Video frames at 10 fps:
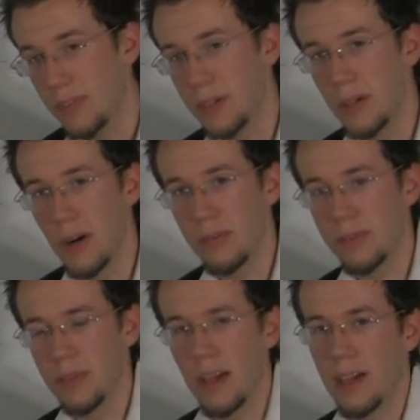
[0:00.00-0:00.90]
if you go
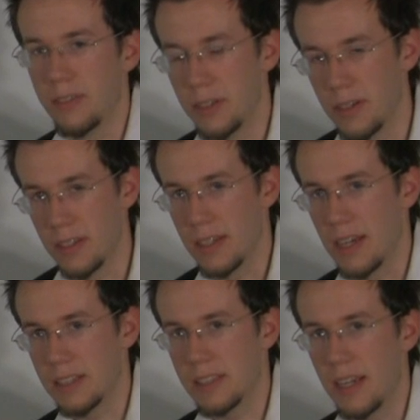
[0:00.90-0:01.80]
to the
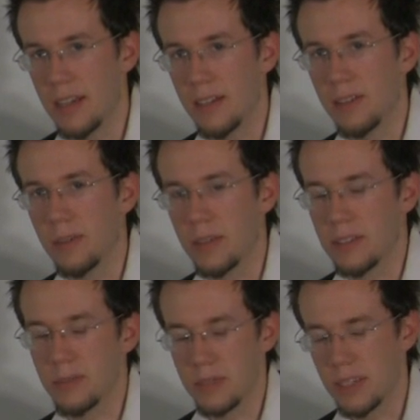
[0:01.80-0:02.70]
next scale
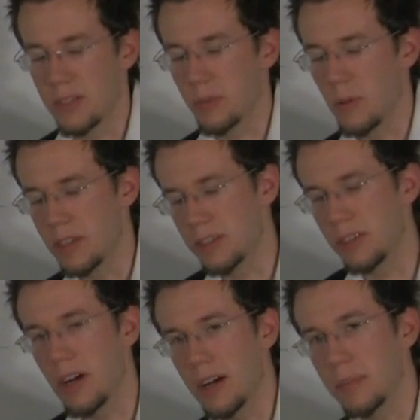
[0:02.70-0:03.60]
which has 1
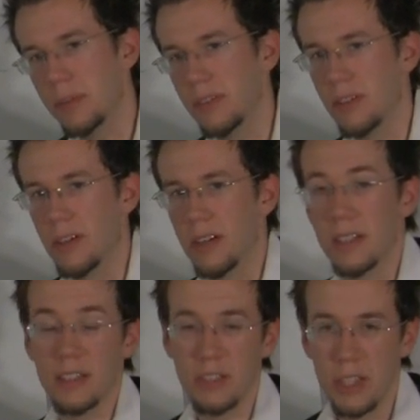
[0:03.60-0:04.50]
sharp, you've
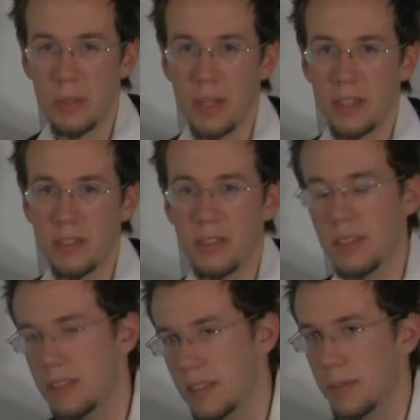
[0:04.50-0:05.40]
got G major,
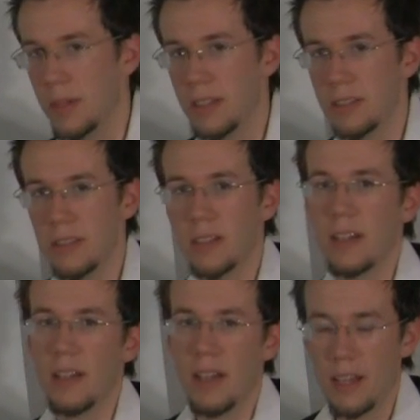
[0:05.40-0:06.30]
then D major,
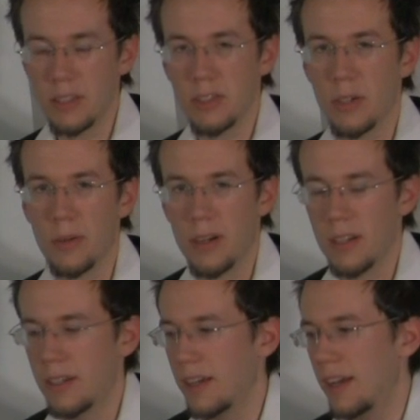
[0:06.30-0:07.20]
and so
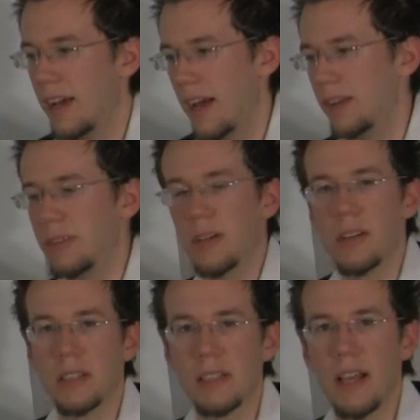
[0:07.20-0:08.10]
on. And if you go
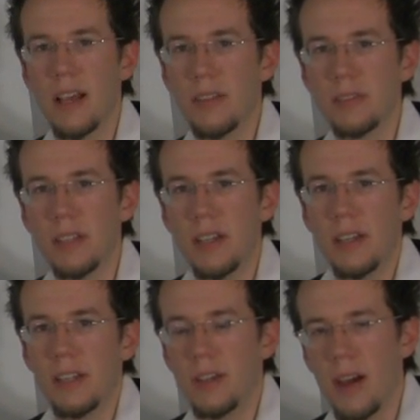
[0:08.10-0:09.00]
to the left,
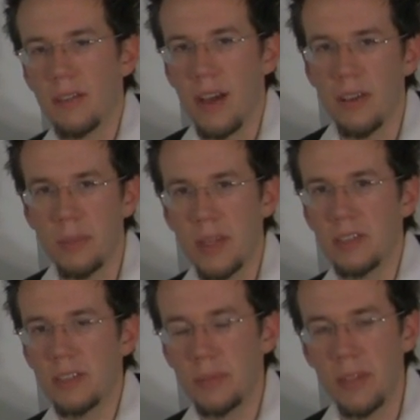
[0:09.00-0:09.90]
you have F
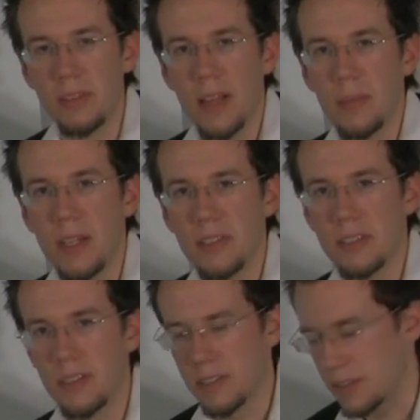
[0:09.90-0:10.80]
major, B flat
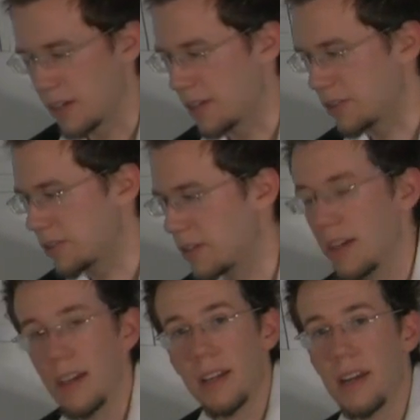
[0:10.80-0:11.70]
major, and such.
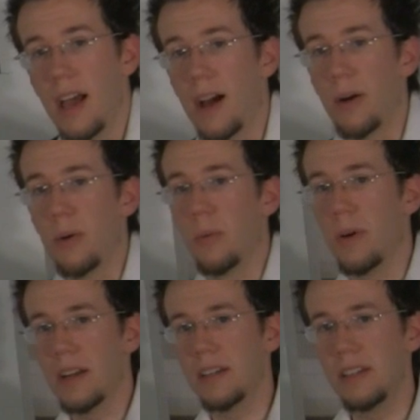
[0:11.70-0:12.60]
Now,
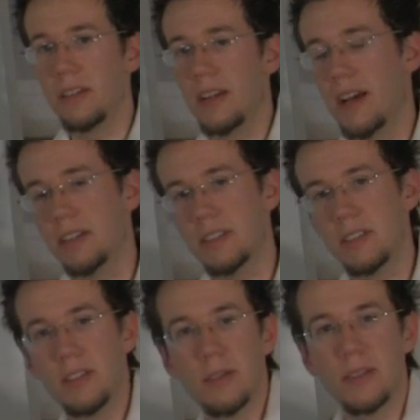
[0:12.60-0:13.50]
what you can actually
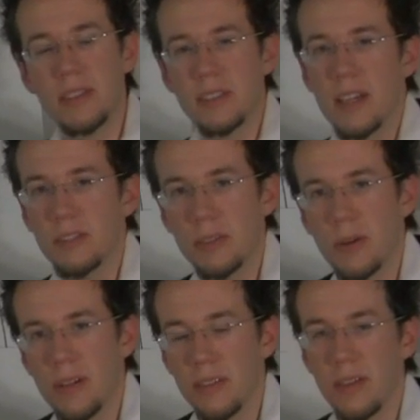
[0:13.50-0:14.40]
do with the
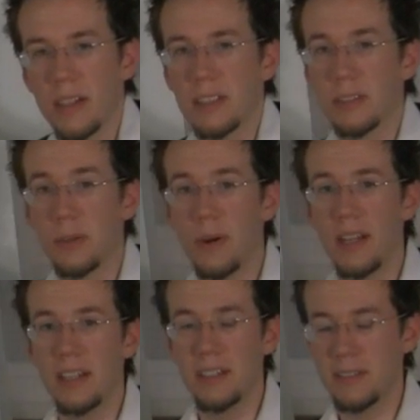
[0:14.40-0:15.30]
tetrachord effect is
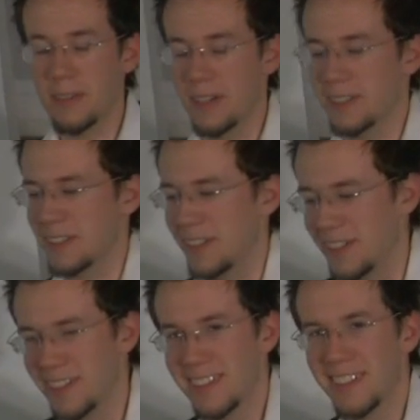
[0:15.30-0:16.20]
quite
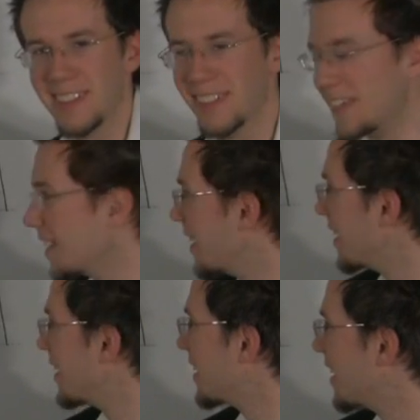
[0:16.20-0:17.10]
interesting.
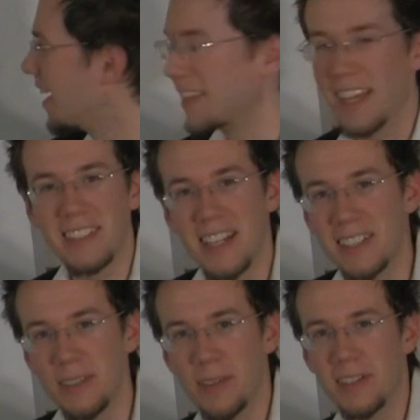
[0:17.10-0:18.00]
And that's
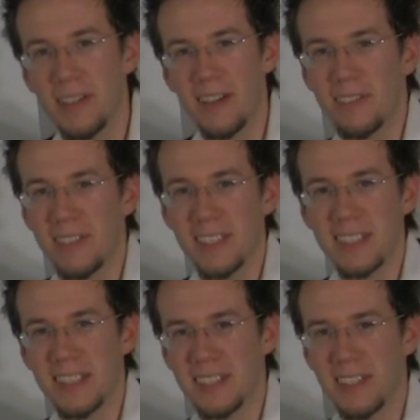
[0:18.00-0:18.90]
actually what a lot of these
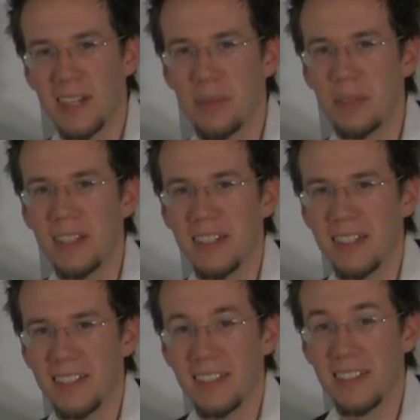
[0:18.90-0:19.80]
things are going to be
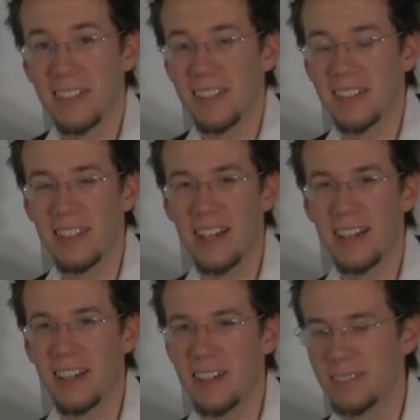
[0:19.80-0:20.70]
in
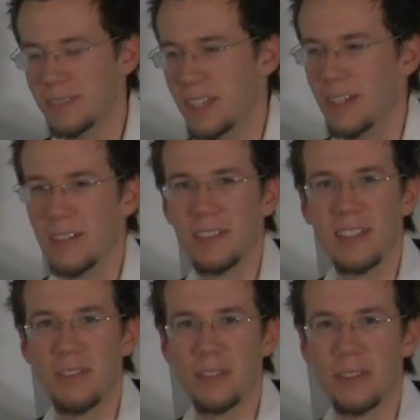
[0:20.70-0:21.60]

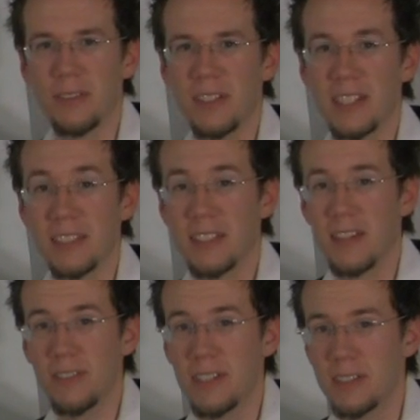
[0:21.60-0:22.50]
level 3, is a
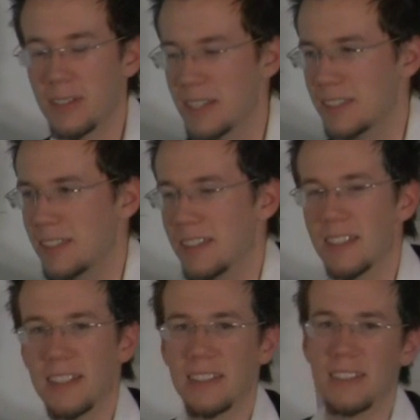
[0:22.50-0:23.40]
lot of interesting
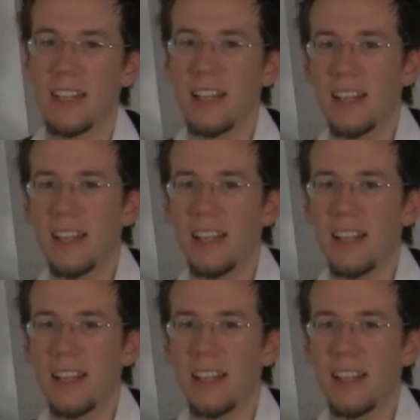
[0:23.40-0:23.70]
things.